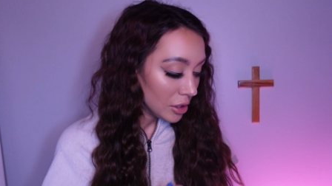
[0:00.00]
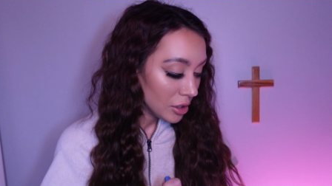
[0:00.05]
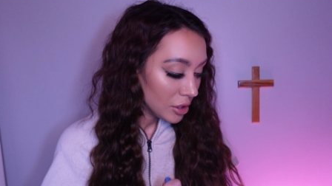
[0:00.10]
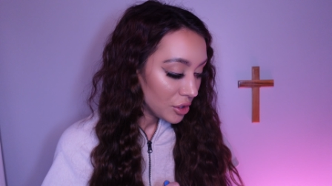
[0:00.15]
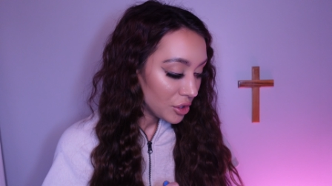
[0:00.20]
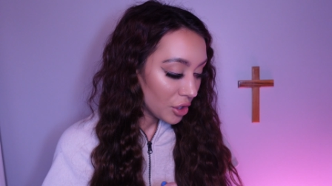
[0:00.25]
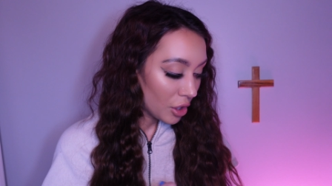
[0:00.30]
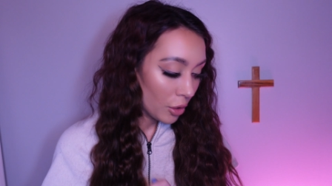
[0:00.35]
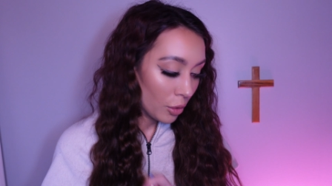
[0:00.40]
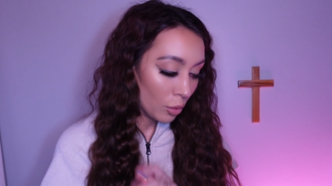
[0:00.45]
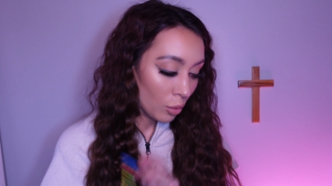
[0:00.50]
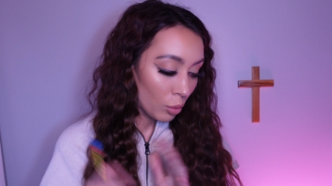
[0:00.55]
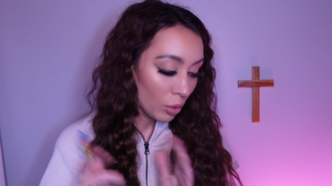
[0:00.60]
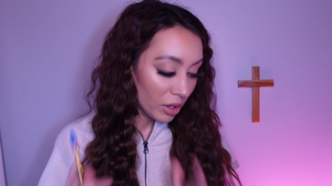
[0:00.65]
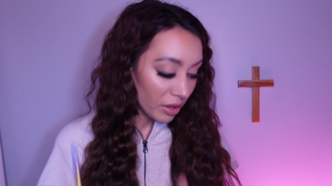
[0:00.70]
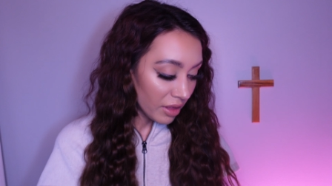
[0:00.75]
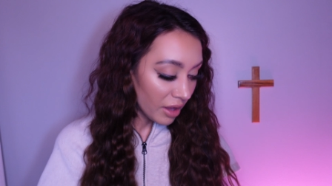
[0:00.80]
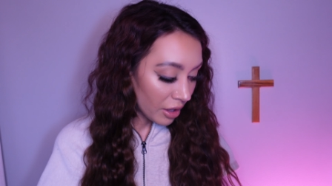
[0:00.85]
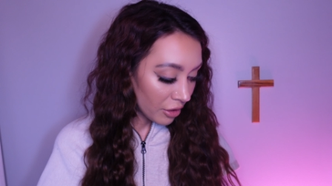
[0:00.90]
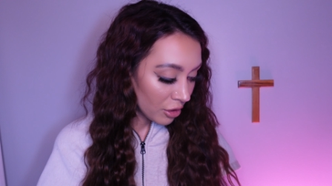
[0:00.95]
So one
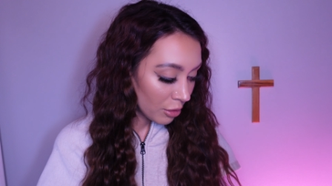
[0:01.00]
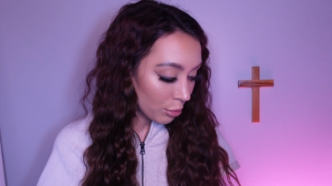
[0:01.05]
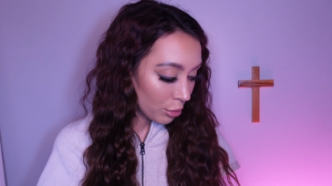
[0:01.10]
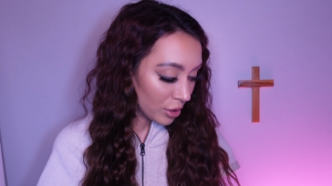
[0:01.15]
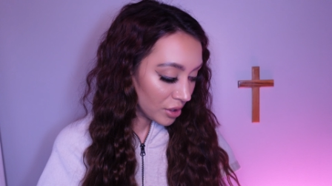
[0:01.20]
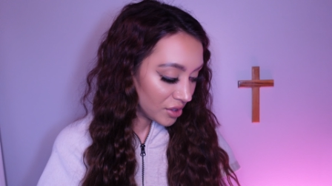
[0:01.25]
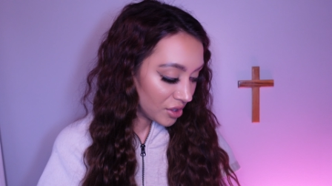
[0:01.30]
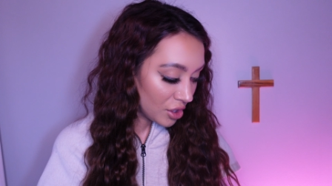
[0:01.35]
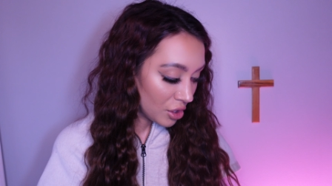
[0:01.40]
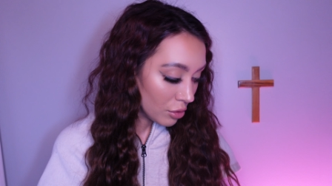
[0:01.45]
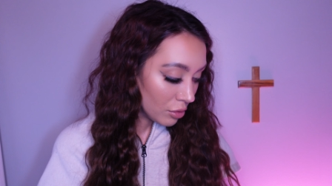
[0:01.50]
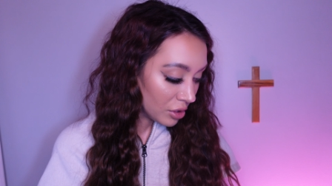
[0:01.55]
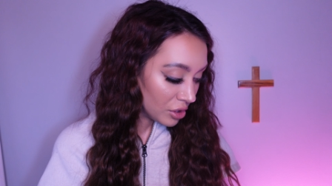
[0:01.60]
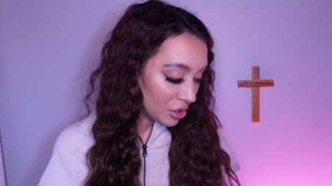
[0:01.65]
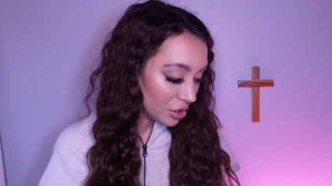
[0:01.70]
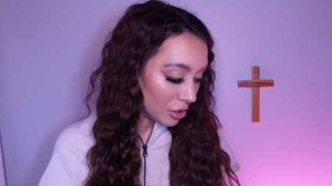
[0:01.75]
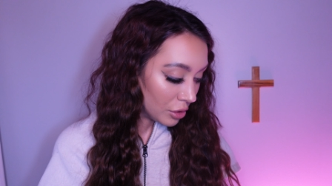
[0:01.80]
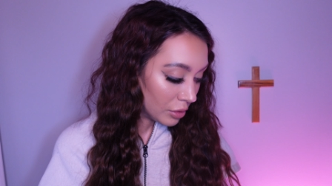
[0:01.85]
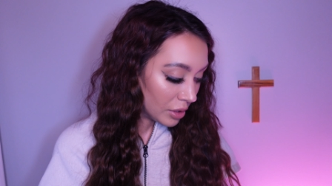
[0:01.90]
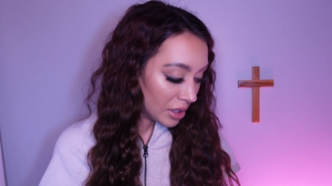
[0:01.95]
of the other points that you can
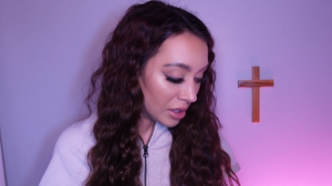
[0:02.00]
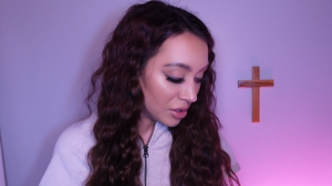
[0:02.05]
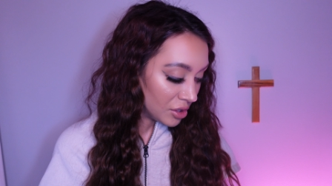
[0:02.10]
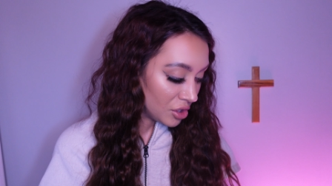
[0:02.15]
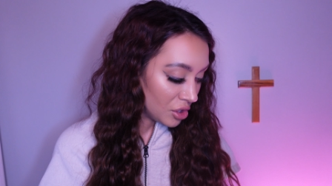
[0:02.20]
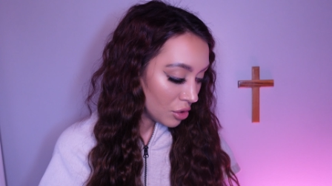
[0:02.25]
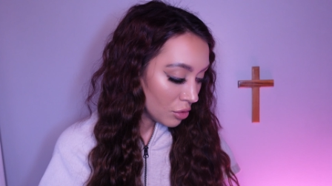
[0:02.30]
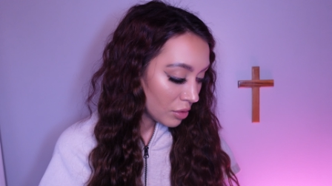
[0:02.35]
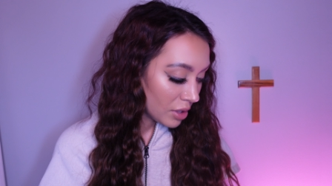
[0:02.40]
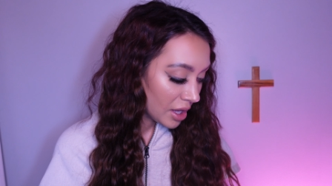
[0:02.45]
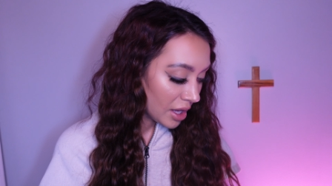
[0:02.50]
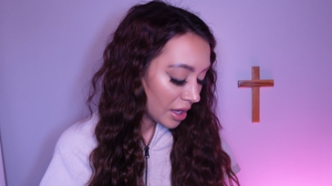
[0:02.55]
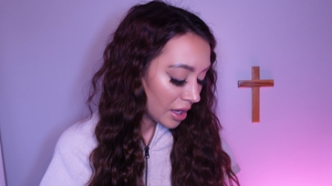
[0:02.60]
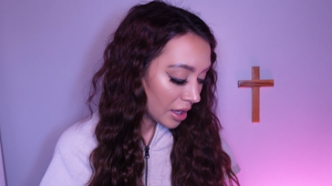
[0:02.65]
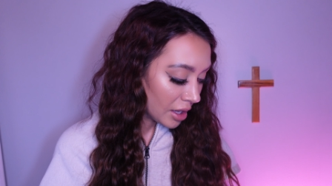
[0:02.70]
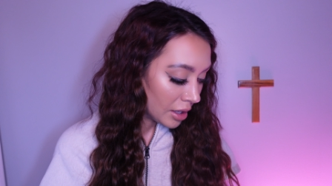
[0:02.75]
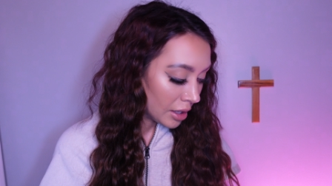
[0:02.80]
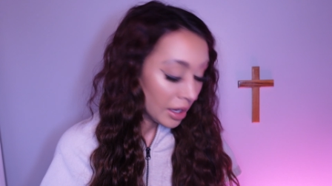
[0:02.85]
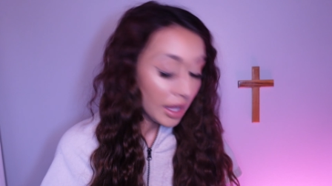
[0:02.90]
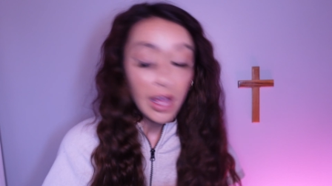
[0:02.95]
do is you
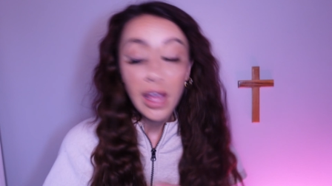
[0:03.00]
can